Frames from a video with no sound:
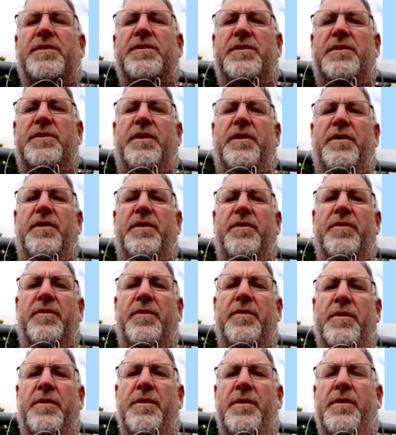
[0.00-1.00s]

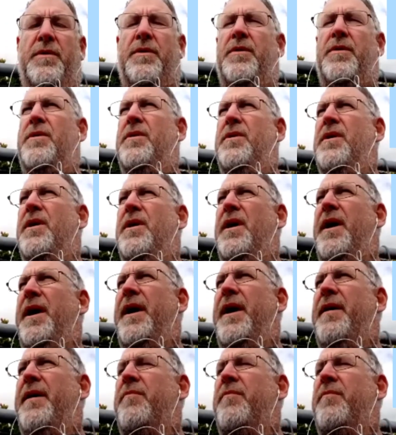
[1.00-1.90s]
So uh,